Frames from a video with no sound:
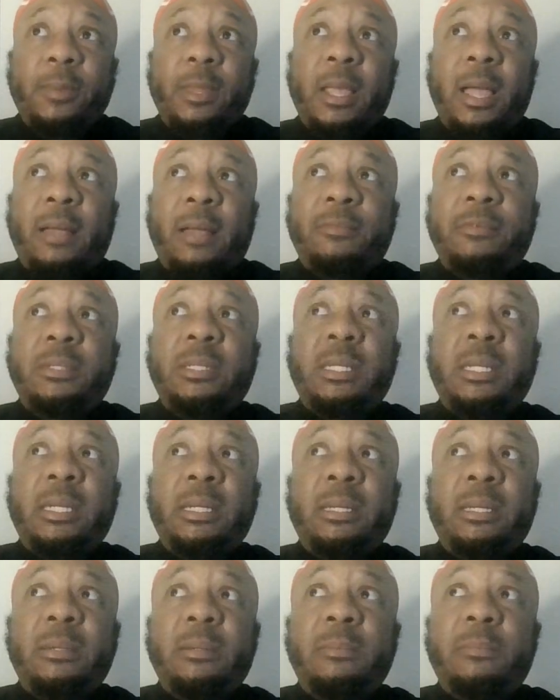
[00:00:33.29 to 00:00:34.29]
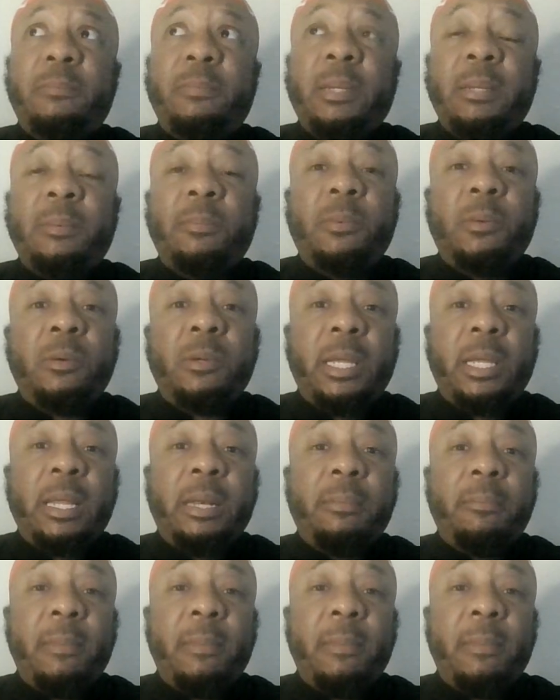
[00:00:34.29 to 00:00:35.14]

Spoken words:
I've seen people get